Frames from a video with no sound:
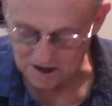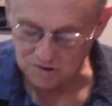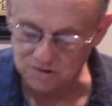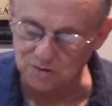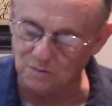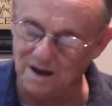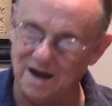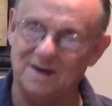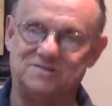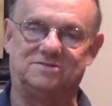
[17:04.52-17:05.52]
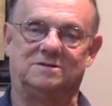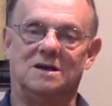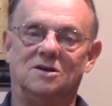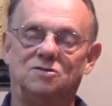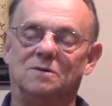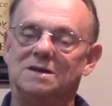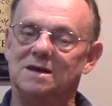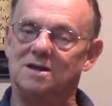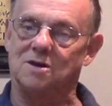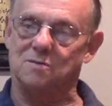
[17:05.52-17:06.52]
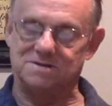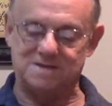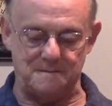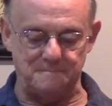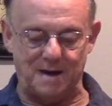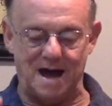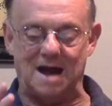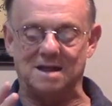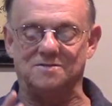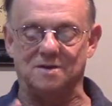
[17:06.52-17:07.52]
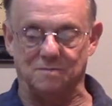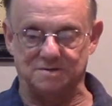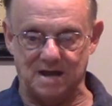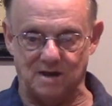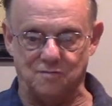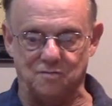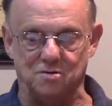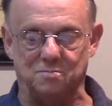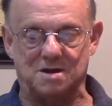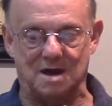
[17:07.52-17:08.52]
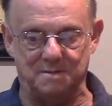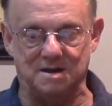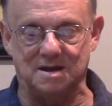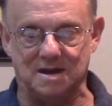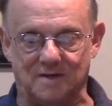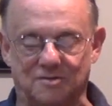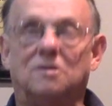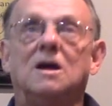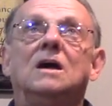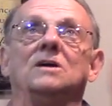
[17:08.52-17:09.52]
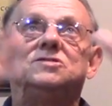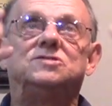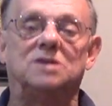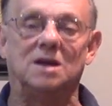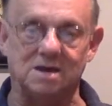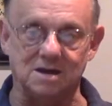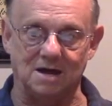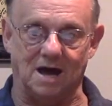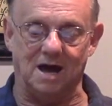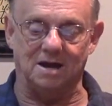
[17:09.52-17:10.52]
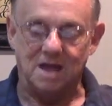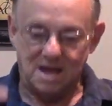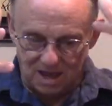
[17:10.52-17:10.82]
To us. So again, there was that body, there was that group coming together, seeking God,